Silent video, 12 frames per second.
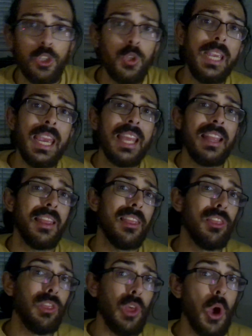You get
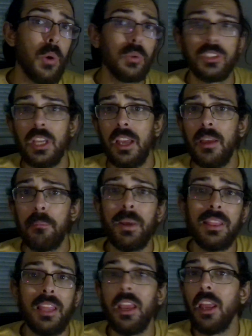those,
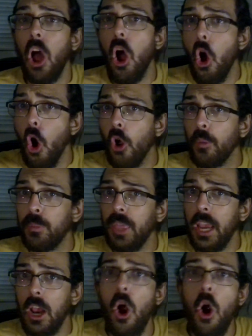but they
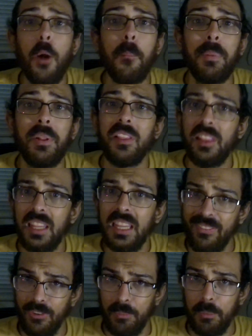they are
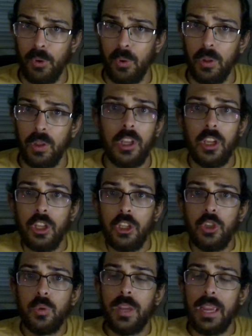believable.
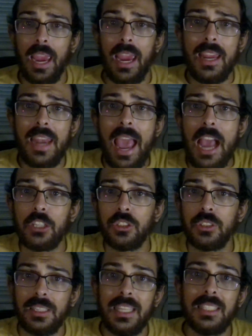You can
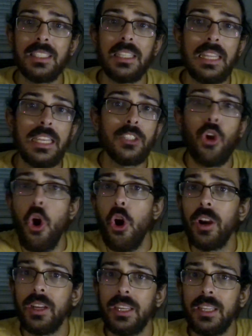actually this these
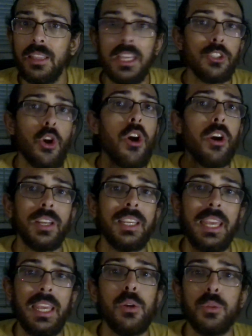are these aren't
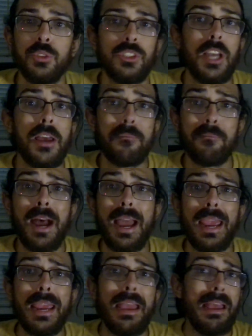kills done
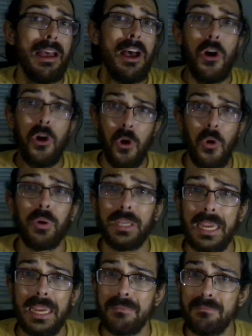by a
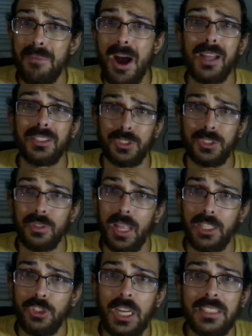hulking monster
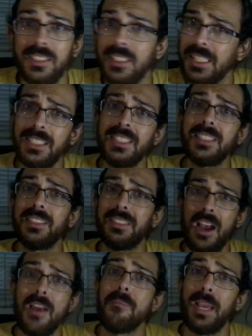like Jason. This is
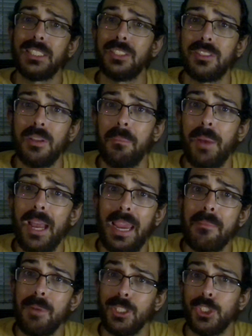done by by
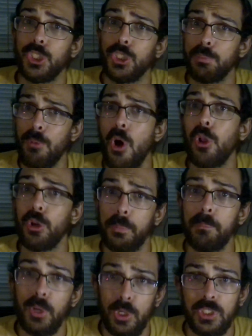a much smaller
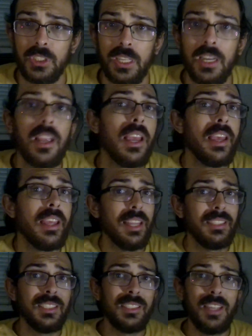person.
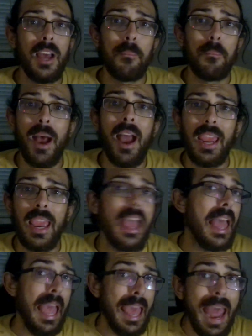This is done by
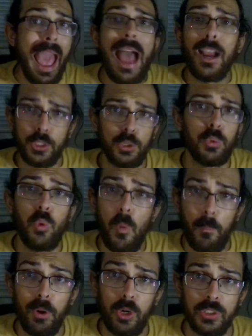an actual
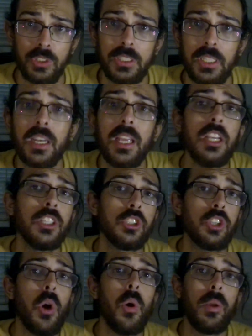person.
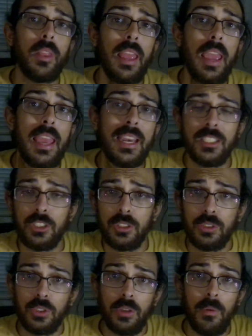So it is
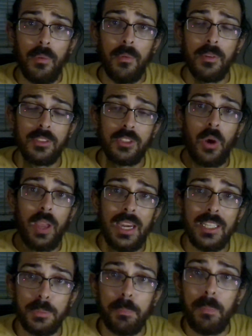so it
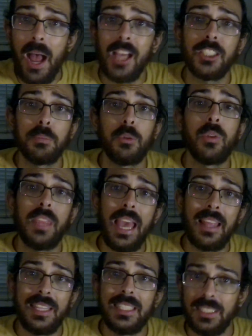is possible
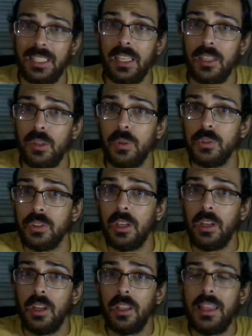that these kills
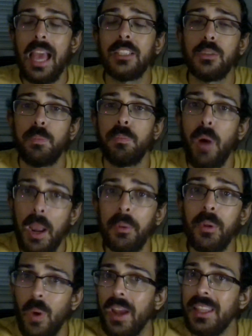that's probably
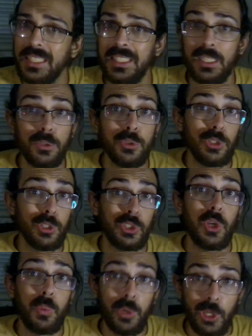why these kills look
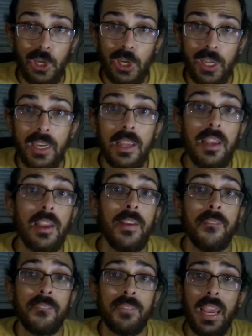so good
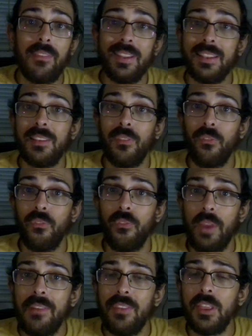even
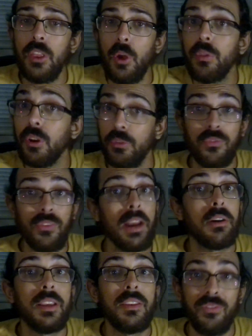even though they're
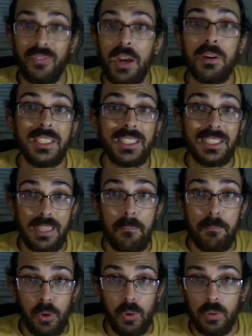very very
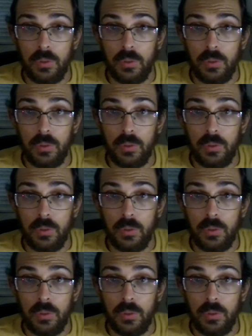simple.